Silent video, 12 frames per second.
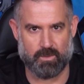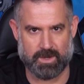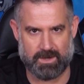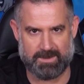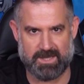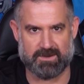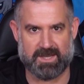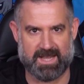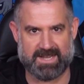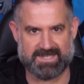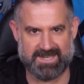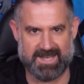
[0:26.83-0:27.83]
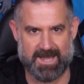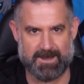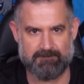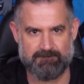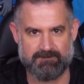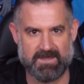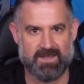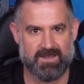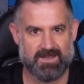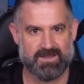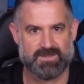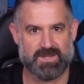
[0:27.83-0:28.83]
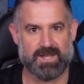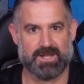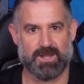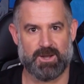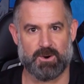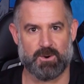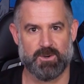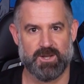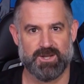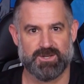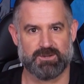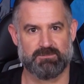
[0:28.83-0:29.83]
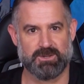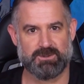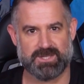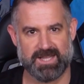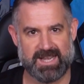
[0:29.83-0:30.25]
we're going to be looking at today. Say hello to Blue's